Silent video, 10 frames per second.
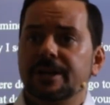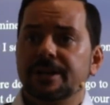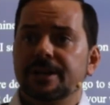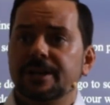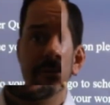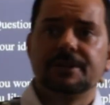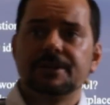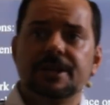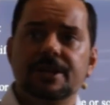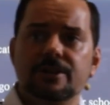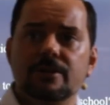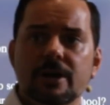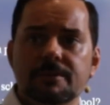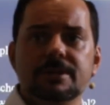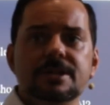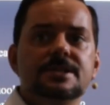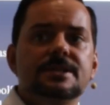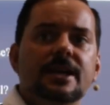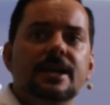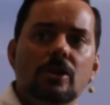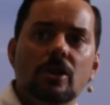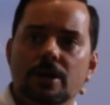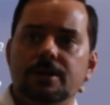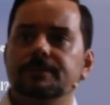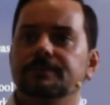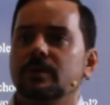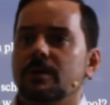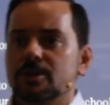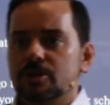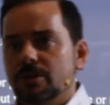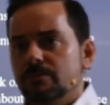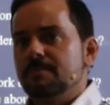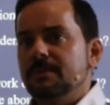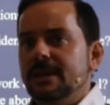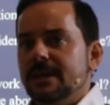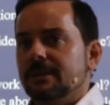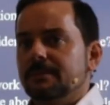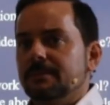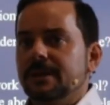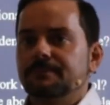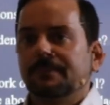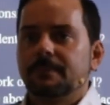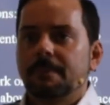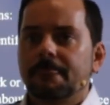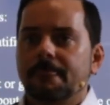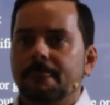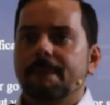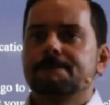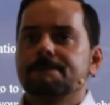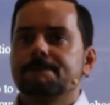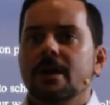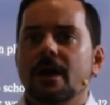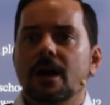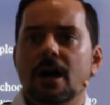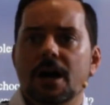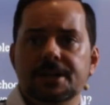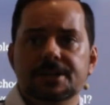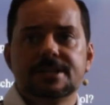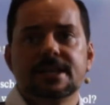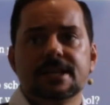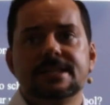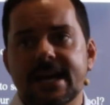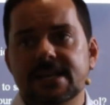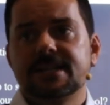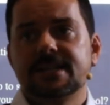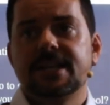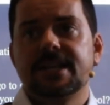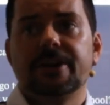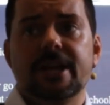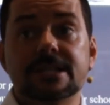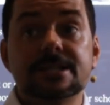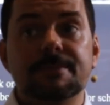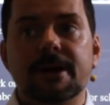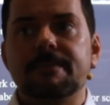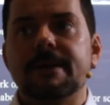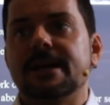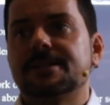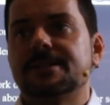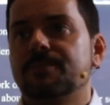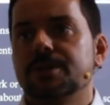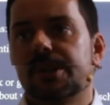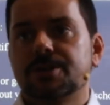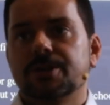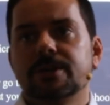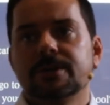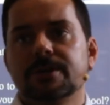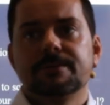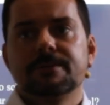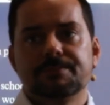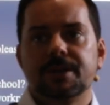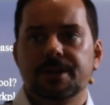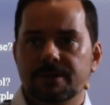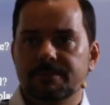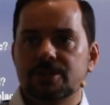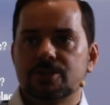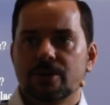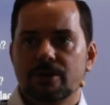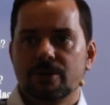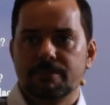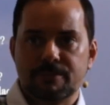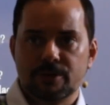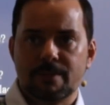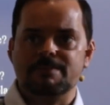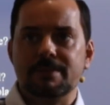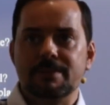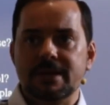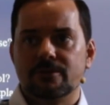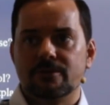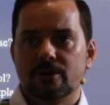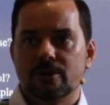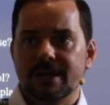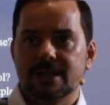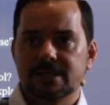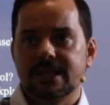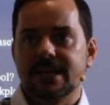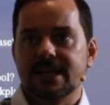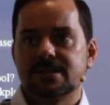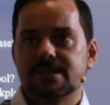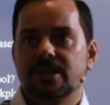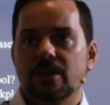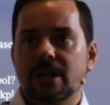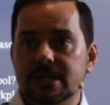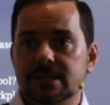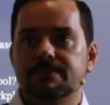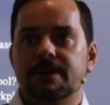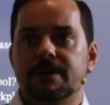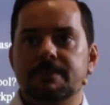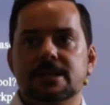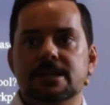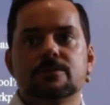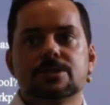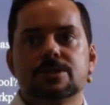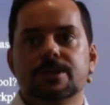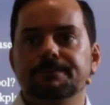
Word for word: definitely. Here you are. Please take a look. Okay, make sure you're repeating me. Uh, Anil says, yes, here is my passport, sir. Anil, make sure you remember the be verb is. Yes, here is my passport, sir.